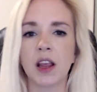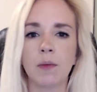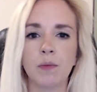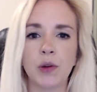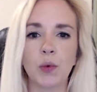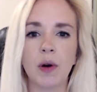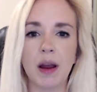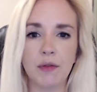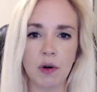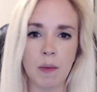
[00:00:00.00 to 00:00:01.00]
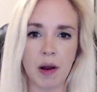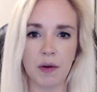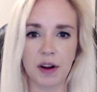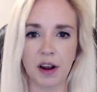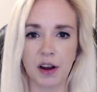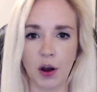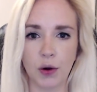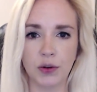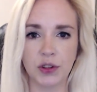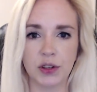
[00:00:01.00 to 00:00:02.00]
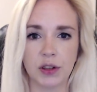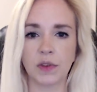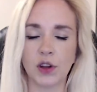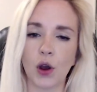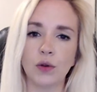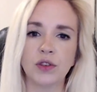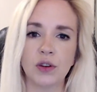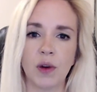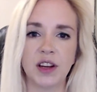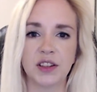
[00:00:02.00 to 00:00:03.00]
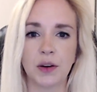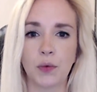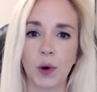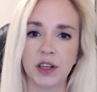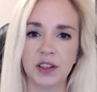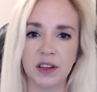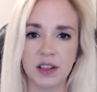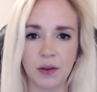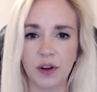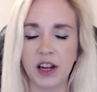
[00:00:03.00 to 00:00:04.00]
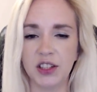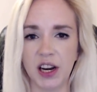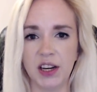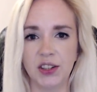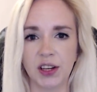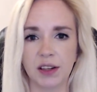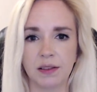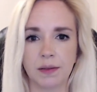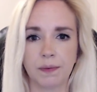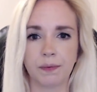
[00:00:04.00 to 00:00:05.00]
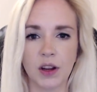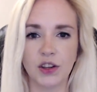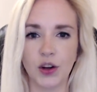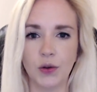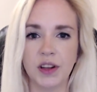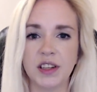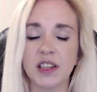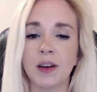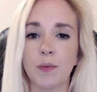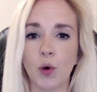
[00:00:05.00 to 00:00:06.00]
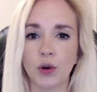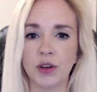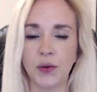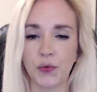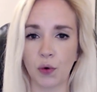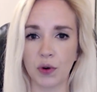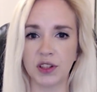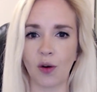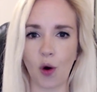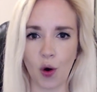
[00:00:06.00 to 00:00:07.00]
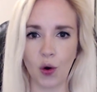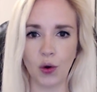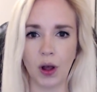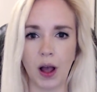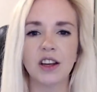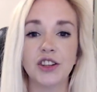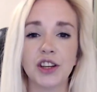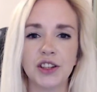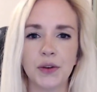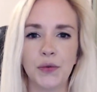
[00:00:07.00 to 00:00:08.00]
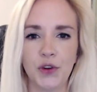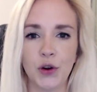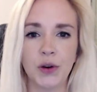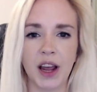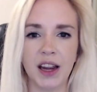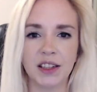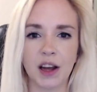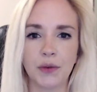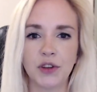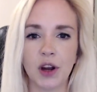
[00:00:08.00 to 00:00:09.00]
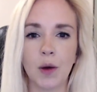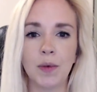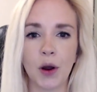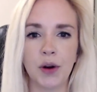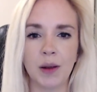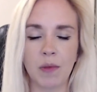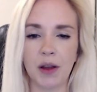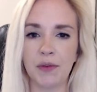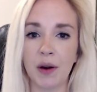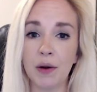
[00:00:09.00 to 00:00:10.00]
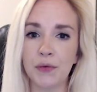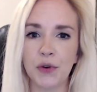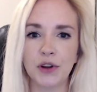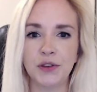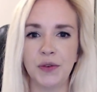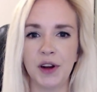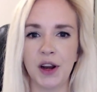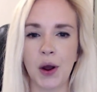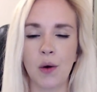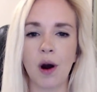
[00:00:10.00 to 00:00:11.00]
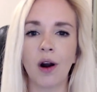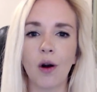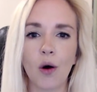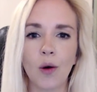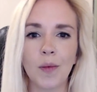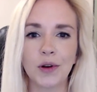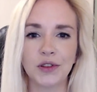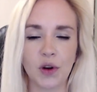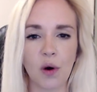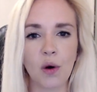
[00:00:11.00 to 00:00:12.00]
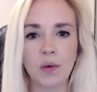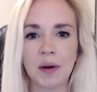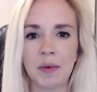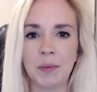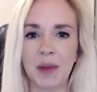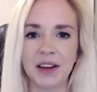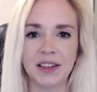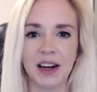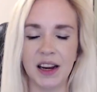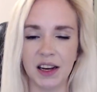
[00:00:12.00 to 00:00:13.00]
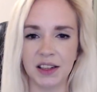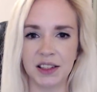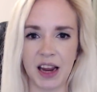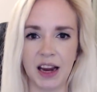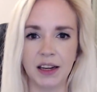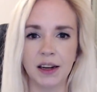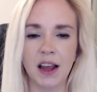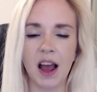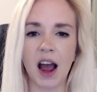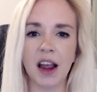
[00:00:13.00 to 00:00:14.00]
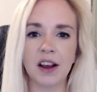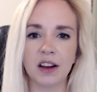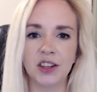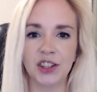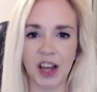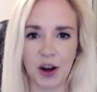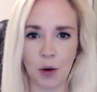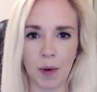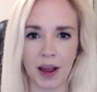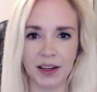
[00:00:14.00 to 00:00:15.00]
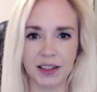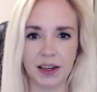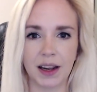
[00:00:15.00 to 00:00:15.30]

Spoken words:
But wherever America goes the rest of Western civilization. So this is important for us all. Just a few days after uploading my very first video, Are Almost All Women Mentally Insane?, I got shadow banned.